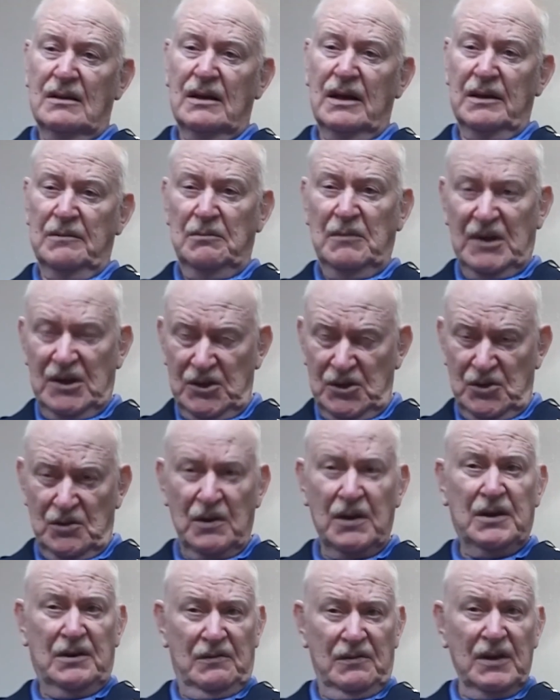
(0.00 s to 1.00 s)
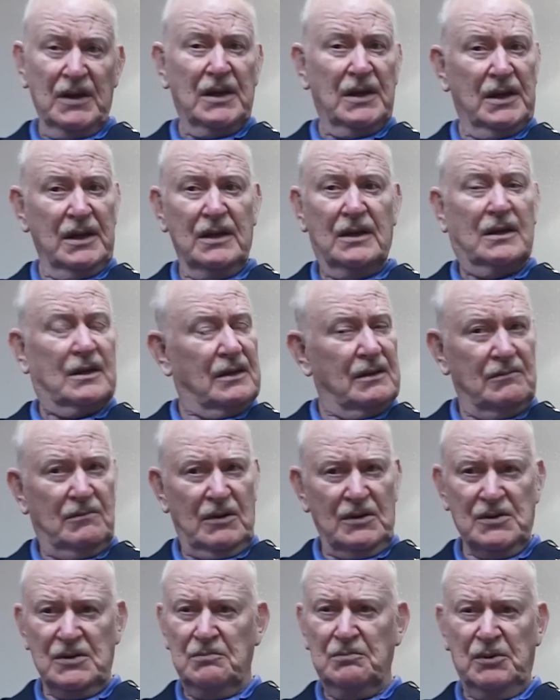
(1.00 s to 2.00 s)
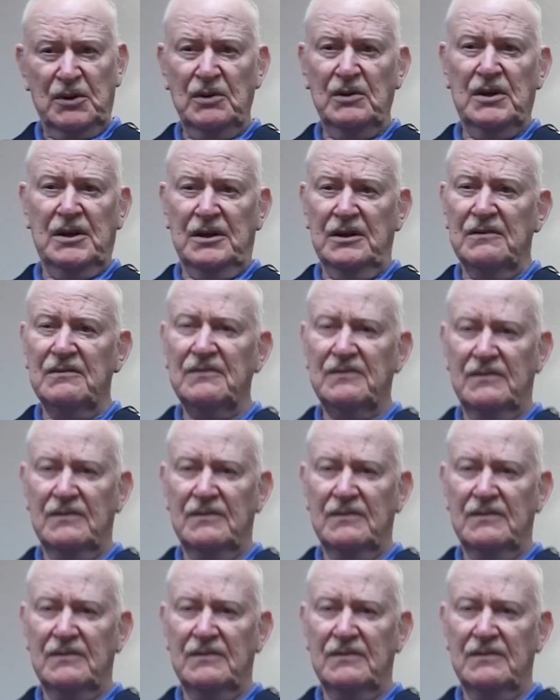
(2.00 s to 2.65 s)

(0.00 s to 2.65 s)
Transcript: Administratively, again, and it wasn't punitive.